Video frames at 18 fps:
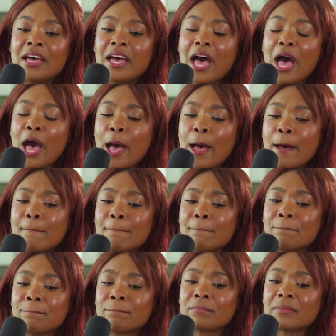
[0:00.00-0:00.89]

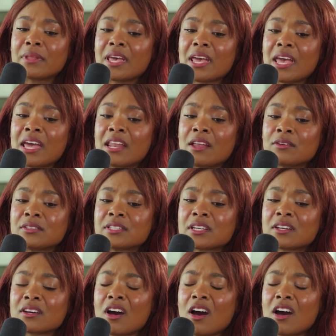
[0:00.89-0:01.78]
And I was
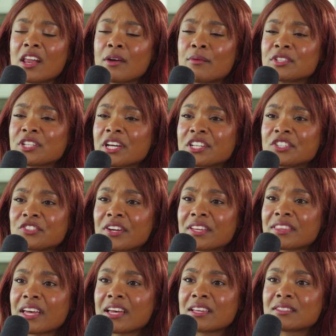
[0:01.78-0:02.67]
like, God, I wish I could
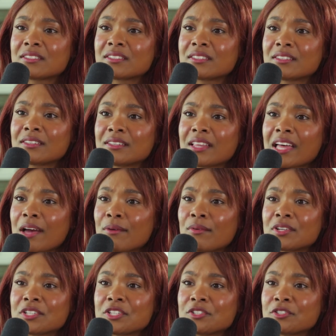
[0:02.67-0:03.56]
drink this. Like, I
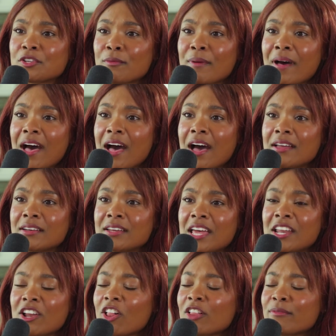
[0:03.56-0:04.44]
want to so bad.
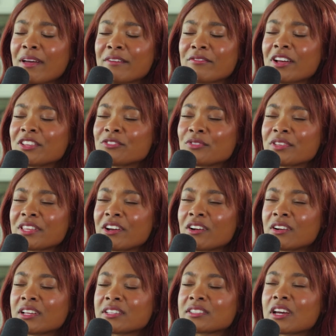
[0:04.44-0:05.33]
And all of my friends were
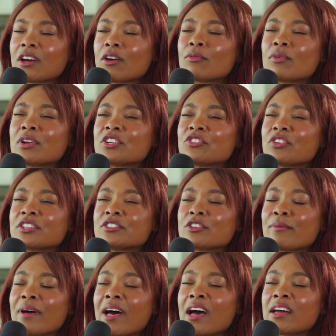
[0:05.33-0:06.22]
there, and I was like, I want to drink
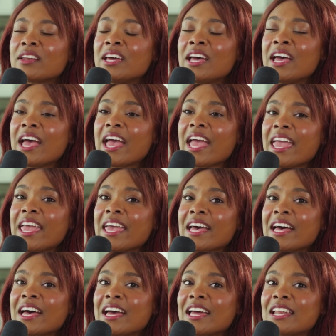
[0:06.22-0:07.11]
so bad.
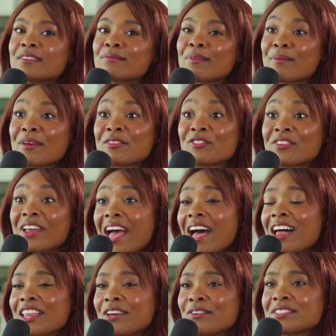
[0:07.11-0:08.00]
And my best friend
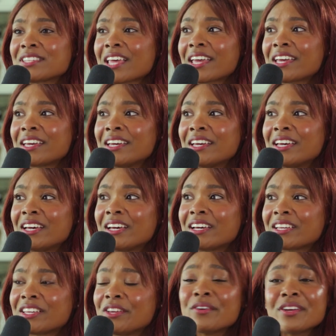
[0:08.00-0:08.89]
Hallie was like,
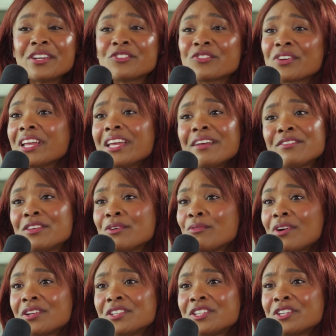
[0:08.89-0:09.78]
you can drink if you
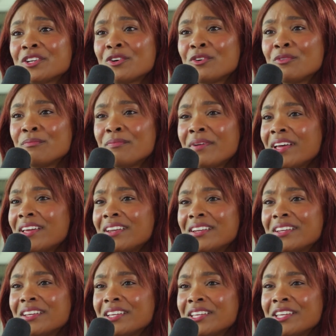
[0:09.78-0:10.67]
want to, but
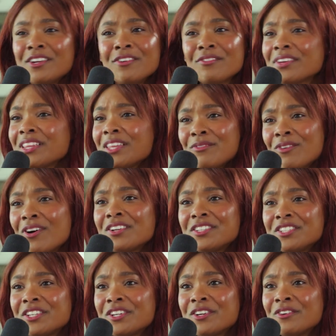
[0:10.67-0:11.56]
you don't really
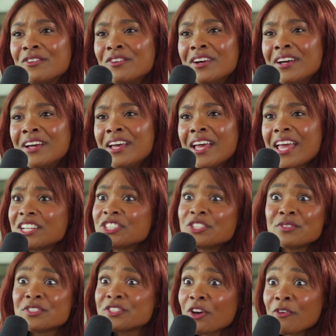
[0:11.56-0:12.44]
want to. And
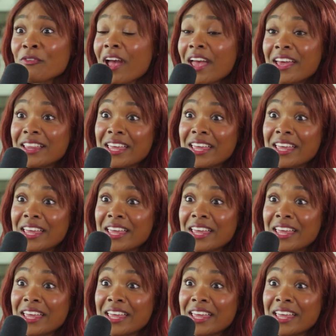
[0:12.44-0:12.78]
she was so right.